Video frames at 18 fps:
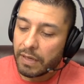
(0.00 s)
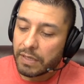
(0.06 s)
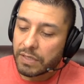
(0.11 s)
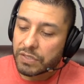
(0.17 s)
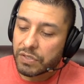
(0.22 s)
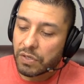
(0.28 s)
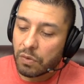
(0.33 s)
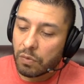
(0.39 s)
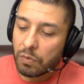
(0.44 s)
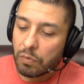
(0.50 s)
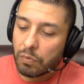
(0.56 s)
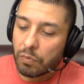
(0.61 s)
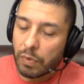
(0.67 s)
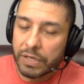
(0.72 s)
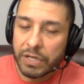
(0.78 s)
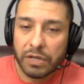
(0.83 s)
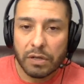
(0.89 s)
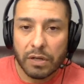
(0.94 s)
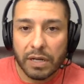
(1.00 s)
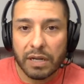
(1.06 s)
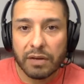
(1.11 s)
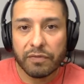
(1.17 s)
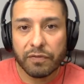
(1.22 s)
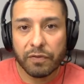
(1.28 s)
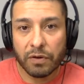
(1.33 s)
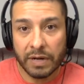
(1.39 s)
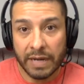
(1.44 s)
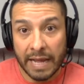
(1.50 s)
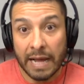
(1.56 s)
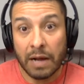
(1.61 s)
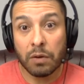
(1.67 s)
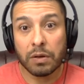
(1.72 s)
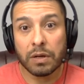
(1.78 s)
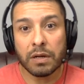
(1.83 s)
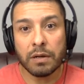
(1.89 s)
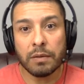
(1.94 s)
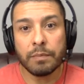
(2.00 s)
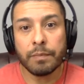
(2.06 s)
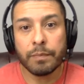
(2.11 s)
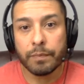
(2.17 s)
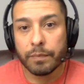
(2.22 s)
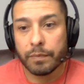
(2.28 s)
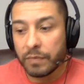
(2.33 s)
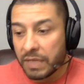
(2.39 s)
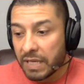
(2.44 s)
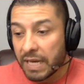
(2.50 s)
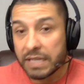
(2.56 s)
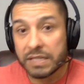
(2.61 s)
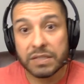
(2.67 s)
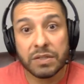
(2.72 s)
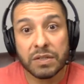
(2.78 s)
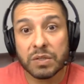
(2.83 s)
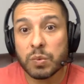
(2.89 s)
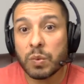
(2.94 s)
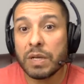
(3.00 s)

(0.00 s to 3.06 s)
So when you're looking for an outcome, yes, you just